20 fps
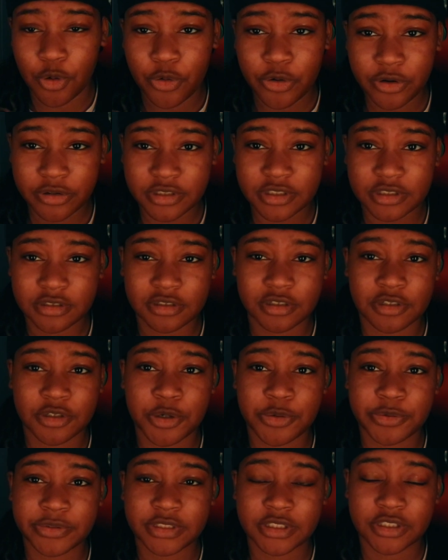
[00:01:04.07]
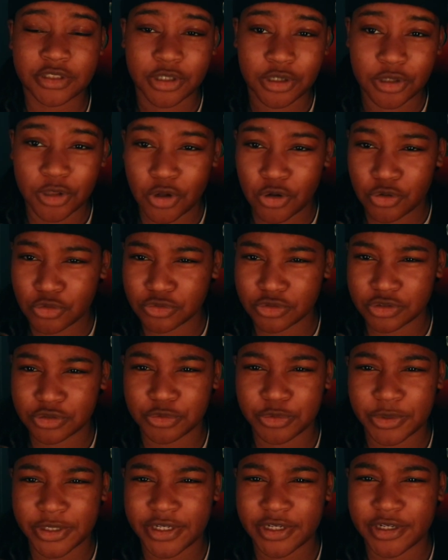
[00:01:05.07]
or this can go into the clothes you
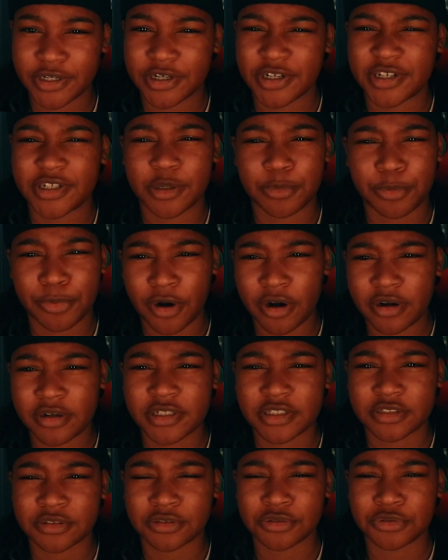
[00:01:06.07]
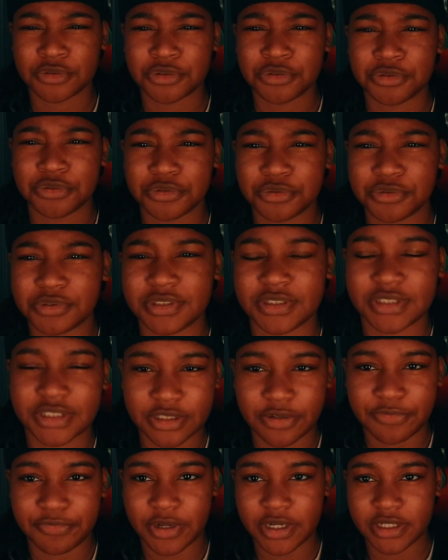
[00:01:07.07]
wear and the products you use and
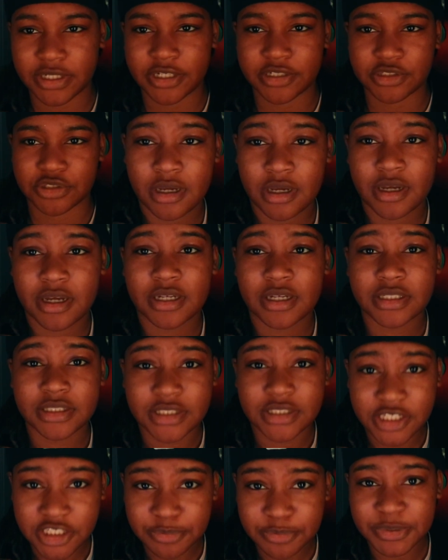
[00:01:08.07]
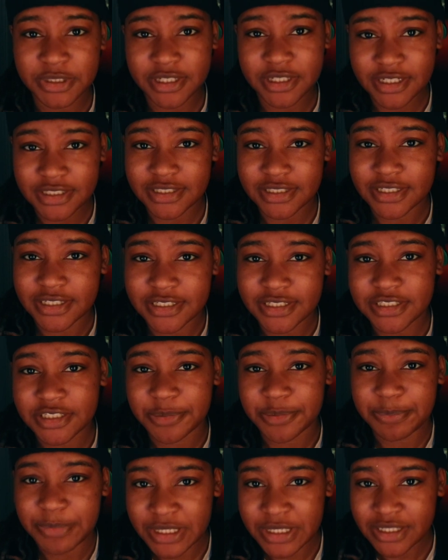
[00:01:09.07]
stuff like that. Just because it
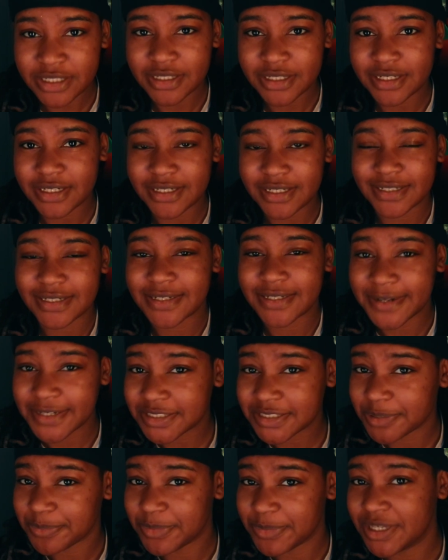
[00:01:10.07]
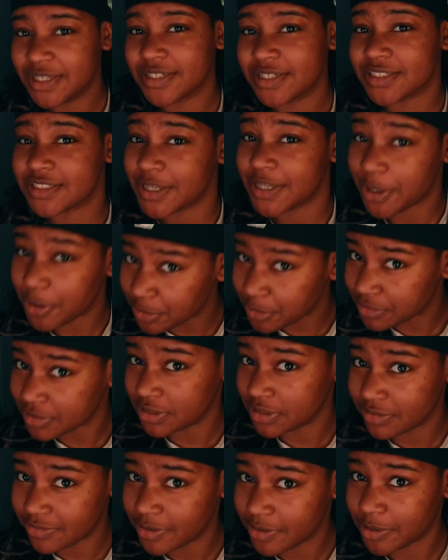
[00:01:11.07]
isn't meat doesn't mean it's
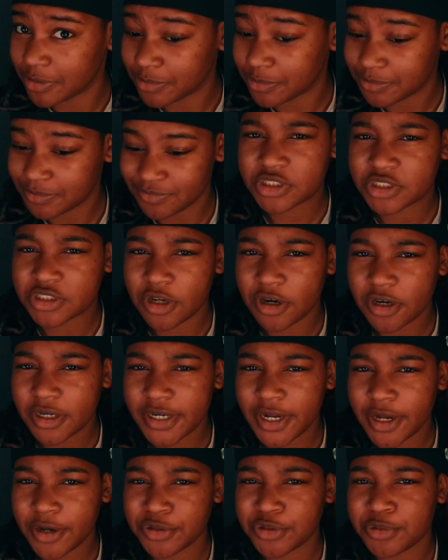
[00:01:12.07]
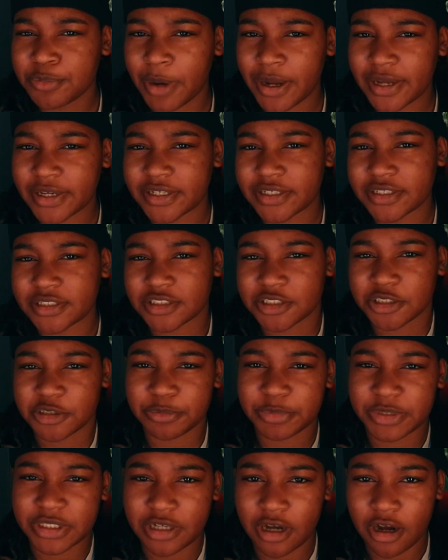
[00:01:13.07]
healthy though. When starting out, you might get into
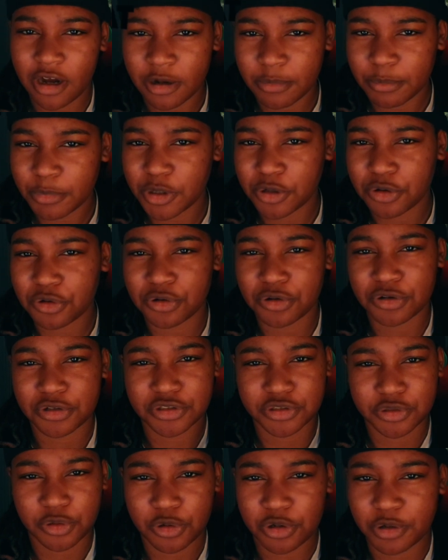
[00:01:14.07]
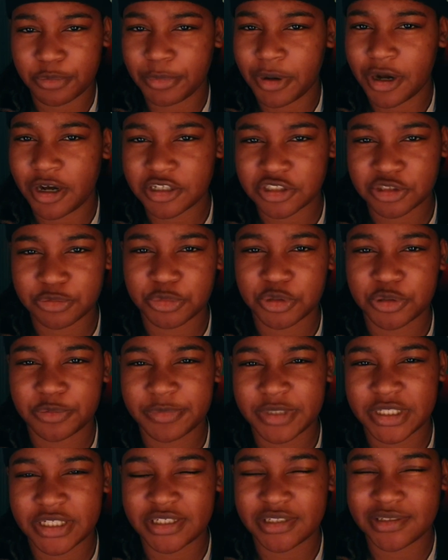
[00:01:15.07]
Beyond Burgers or Impossible
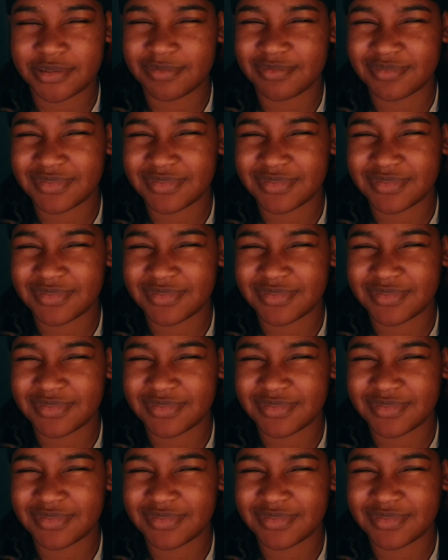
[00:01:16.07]
Meat,